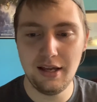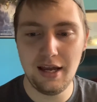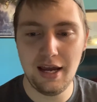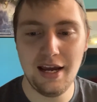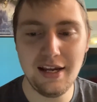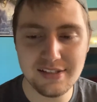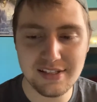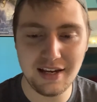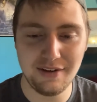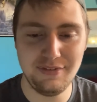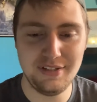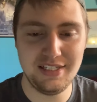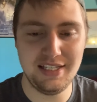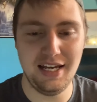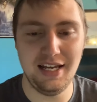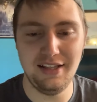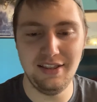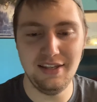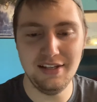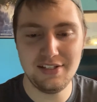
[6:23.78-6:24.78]
As I've
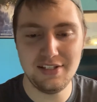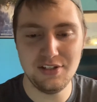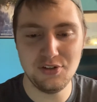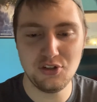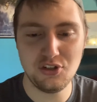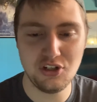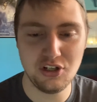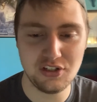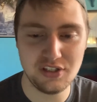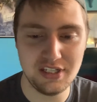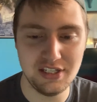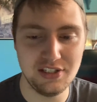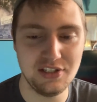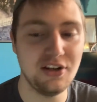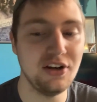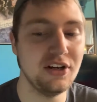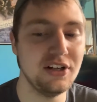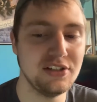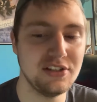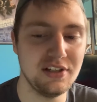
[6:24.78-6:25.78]
said, this is just as
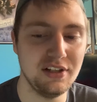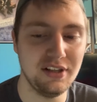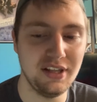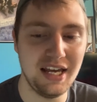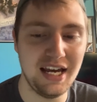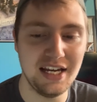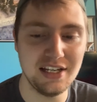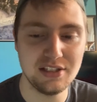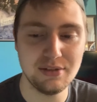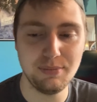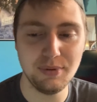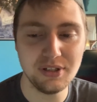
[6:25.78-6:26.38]
good as the last,